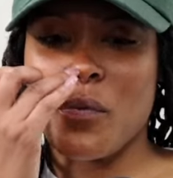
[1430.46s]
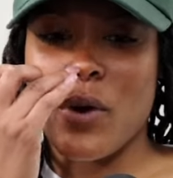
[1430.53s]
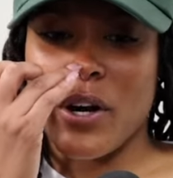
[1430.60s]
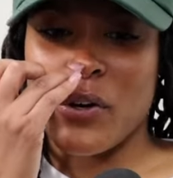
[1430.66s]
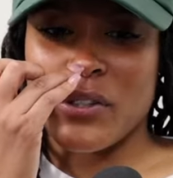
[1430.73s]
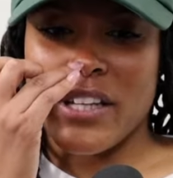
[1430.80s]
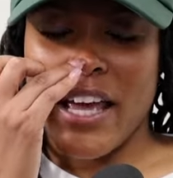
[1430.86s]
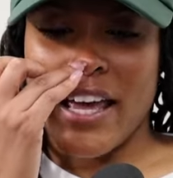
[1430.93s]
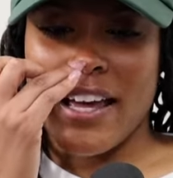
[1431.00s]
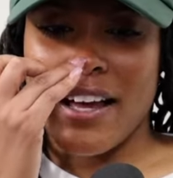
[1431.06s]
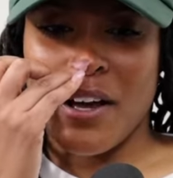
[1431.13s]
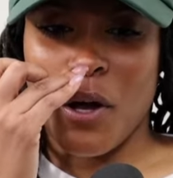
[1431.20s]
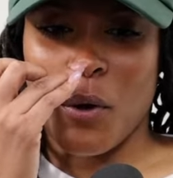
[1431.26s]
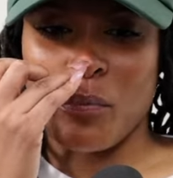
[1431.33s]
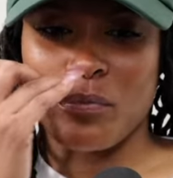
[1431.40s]
work on that.
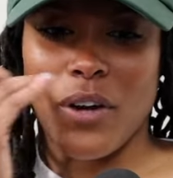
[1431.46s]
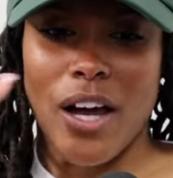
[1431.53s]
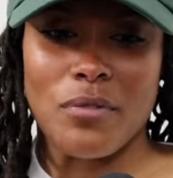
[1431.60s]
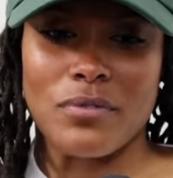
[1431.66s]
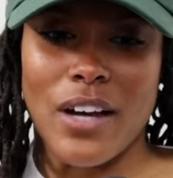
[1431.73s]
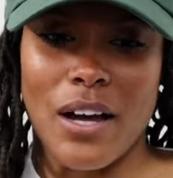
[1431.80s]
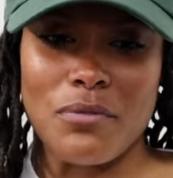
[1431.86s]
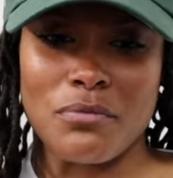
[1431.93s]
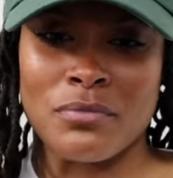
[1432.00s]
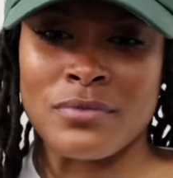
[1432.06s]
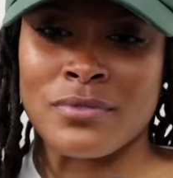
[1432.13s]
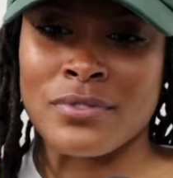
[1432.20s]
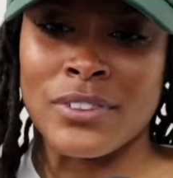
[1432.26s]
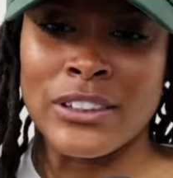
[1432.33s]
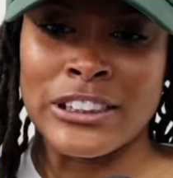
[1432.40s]
Um, I'm,
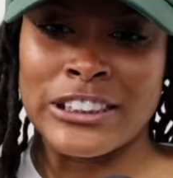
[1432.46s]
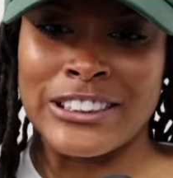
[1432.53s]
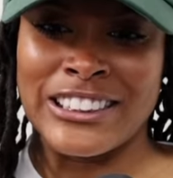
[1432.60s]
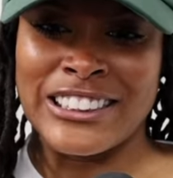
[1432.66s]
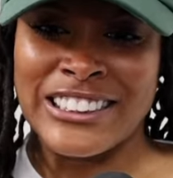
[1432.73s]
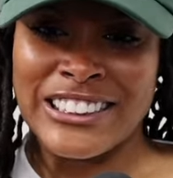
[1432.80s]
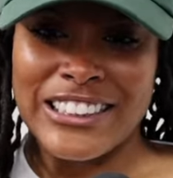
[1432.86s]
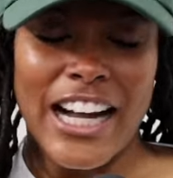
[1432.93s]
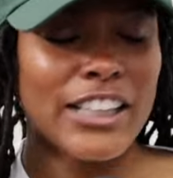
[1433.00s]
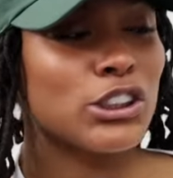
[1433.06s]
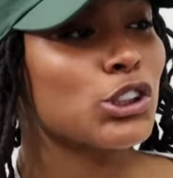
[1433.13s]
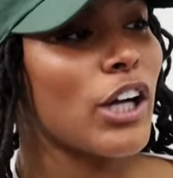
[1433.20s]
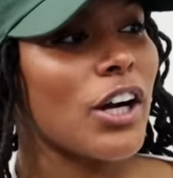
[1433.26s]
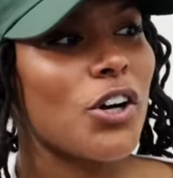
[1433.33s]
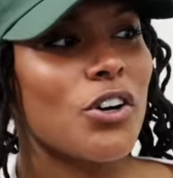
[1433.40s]
I'm, ugh, I
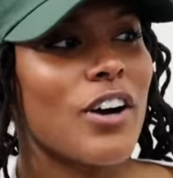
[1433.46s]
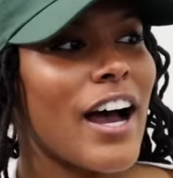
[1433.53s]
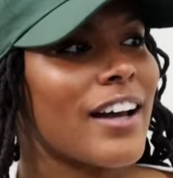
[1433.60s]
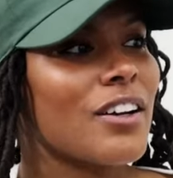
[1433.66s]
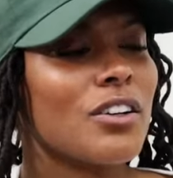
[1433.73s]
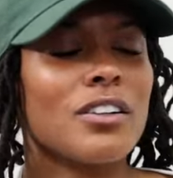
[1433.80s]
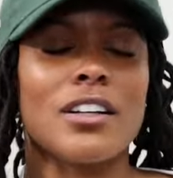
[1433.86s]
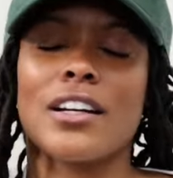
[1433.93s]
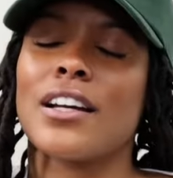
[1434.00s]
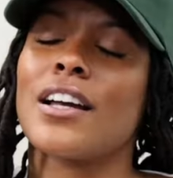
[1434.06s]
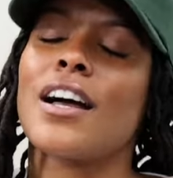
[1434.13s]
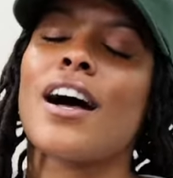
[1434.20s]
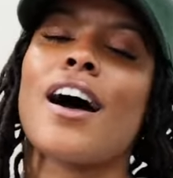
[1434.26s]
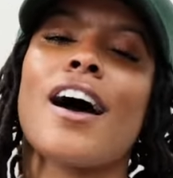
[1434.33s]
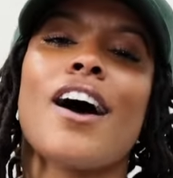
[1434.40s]
struggle. I don't.
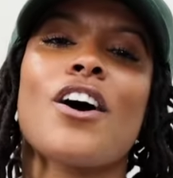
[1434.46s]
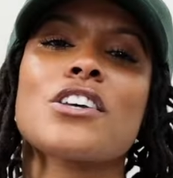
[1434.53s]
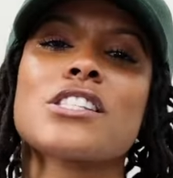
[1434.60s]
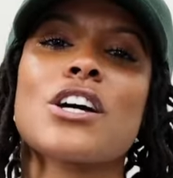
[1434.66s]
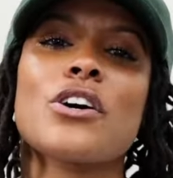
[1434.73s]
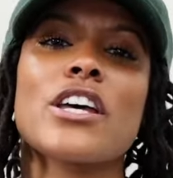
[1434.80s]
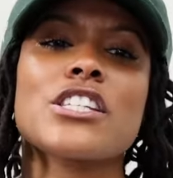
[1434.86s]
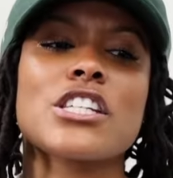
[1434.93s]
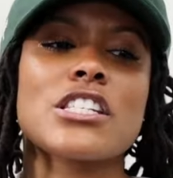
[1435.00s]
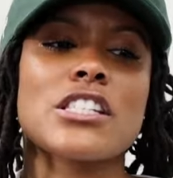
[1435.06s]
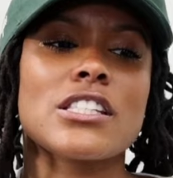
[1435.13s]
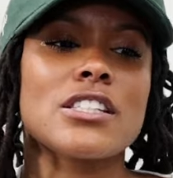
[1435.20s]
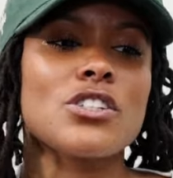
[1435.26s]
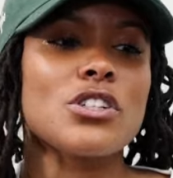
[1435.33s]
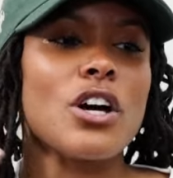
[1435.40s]
Also, it's
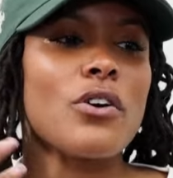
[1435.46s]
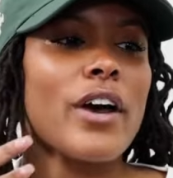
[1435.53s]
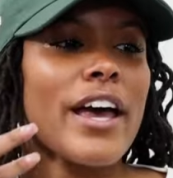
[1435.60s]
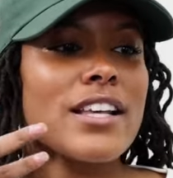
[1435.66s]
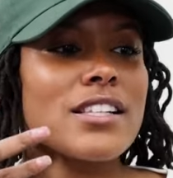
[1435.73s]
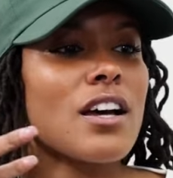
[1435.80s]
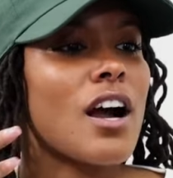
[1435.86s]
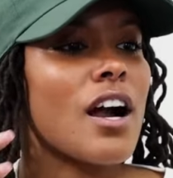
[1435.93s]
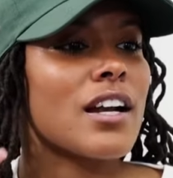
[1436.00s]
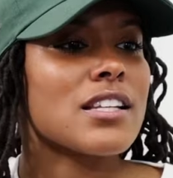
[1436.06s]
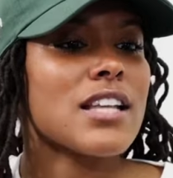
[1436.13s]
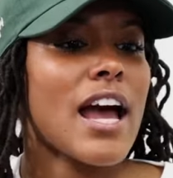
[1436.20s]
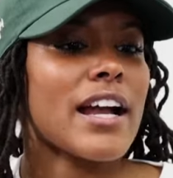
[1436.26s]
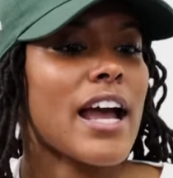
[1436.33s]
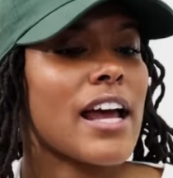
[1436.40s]
just you know, as an artist,
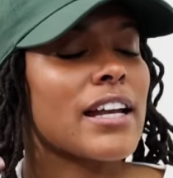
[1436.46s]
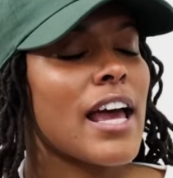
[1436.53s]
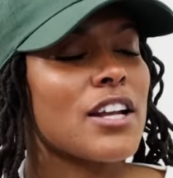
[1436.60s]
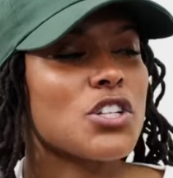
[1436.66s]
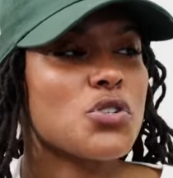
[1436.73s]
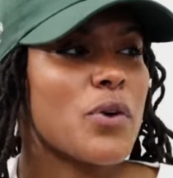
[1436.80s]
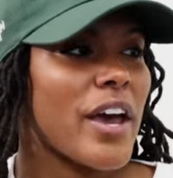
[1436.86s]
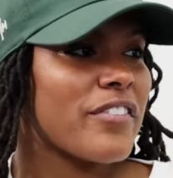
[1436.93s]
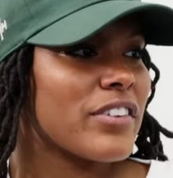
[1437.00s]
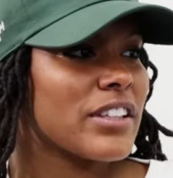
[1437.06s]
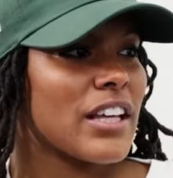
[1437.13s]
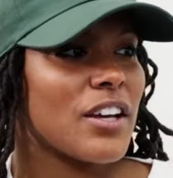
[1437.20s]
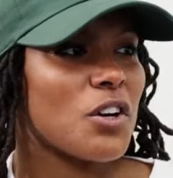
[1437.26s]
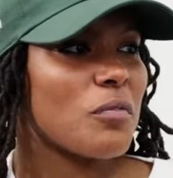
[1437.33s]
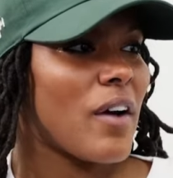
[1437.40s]
I kind of I do
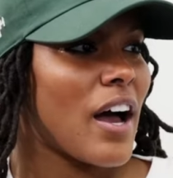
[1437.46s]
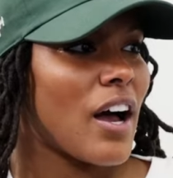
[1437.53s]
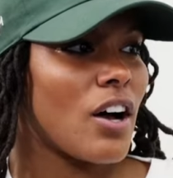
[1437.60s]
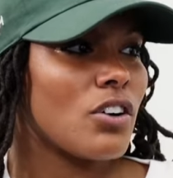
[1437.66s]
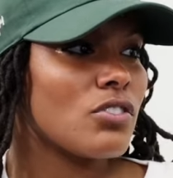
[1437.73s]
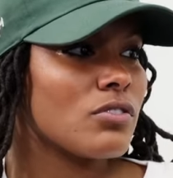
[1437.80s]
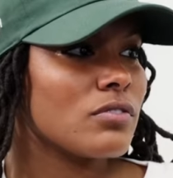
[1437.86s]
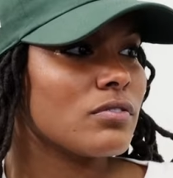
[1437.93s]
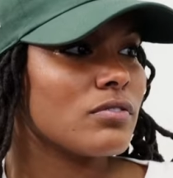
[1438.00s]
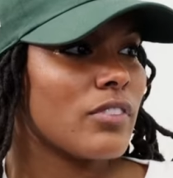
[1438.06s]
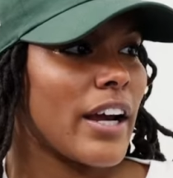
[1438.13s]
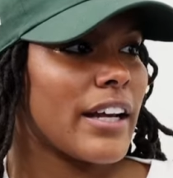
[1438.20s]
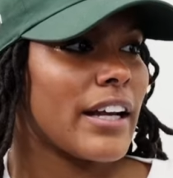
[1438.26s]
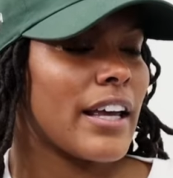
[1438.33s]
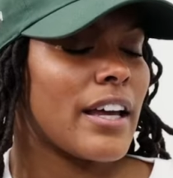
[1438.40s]
everything on my own mm-hmm.
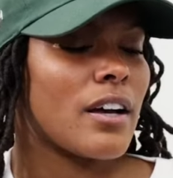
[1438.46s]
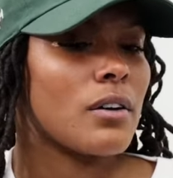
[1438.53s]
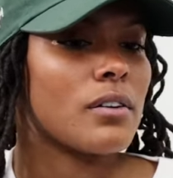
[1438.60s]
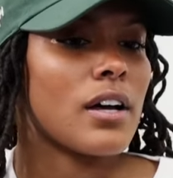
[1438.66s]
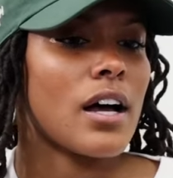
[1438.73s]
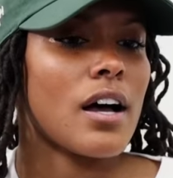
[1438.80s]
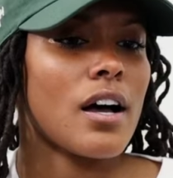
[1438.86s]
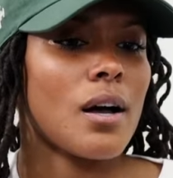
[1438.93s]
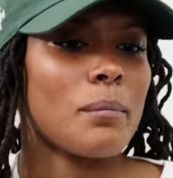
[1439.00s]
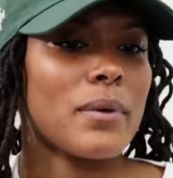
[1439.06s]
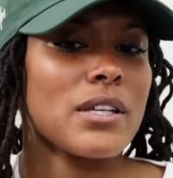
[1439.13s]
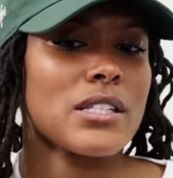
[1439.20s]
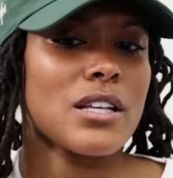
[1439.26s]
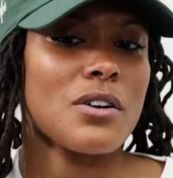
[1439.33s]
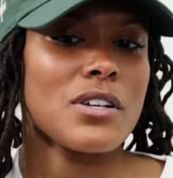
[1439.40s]
right now. Um,
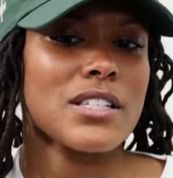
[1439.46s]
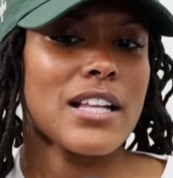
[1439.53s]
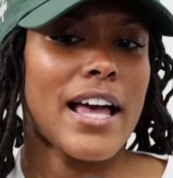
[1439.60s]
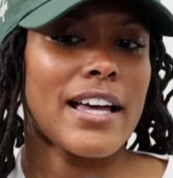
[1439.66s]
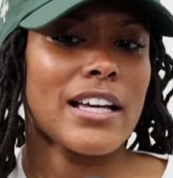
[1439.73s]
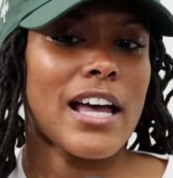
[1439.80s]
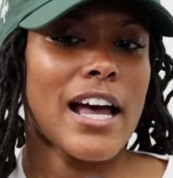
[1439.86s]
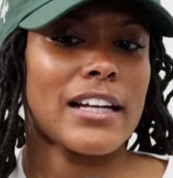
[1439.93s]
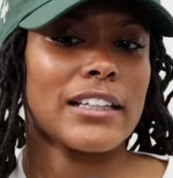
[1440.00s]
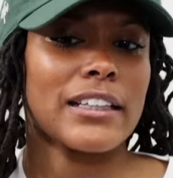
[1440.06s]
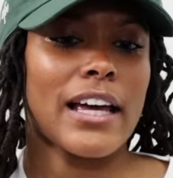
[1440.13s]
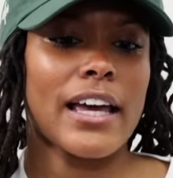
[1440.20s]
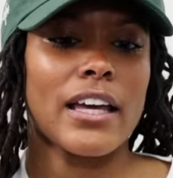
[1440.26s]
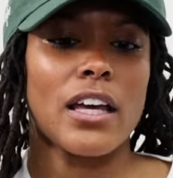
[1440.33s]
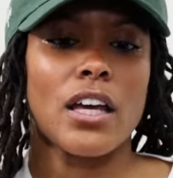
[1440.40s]
and so it's like kind of
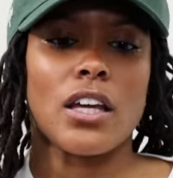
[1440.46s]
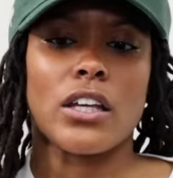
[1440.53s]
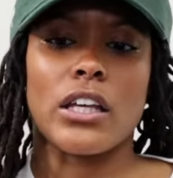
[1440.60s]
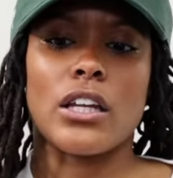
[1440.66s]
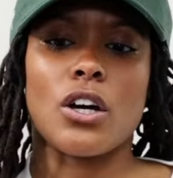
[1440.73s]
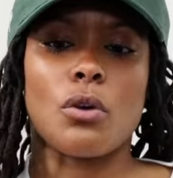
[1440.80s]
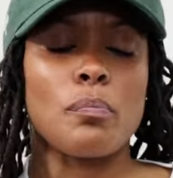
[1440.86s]
like you know,